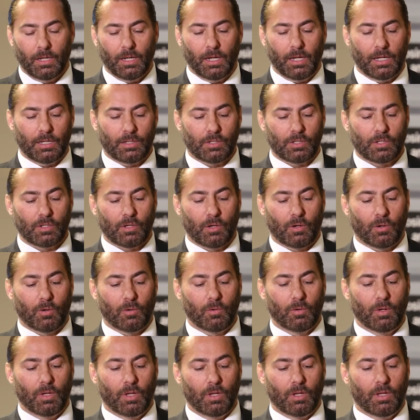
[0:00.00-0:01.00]
And
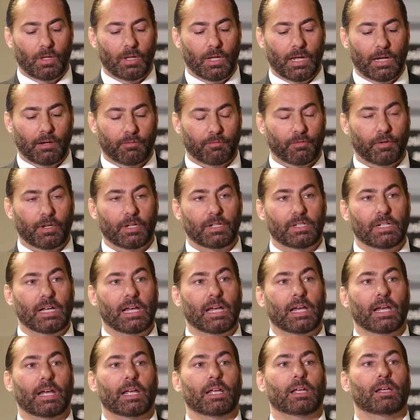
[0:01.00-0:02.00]
so every
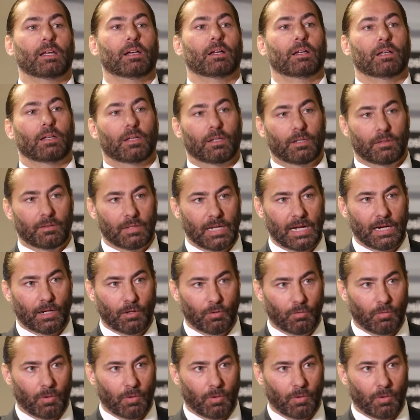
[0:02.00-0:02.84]
day that